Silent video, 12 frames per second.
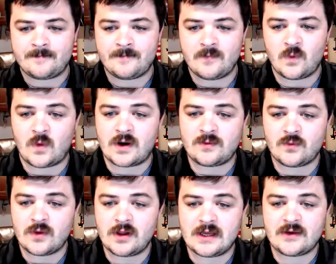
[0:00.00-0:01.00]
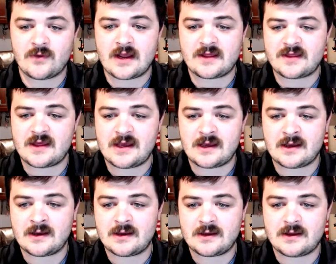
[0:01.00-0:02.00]
One really great
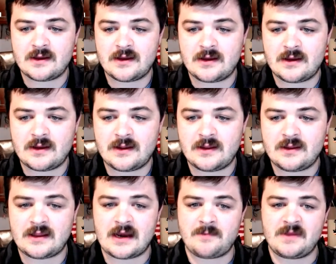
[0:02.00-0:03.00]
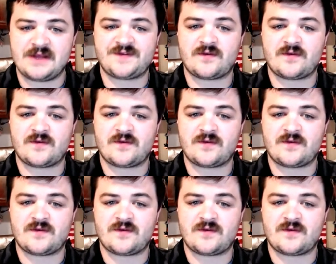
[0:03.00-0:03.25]
thing that it means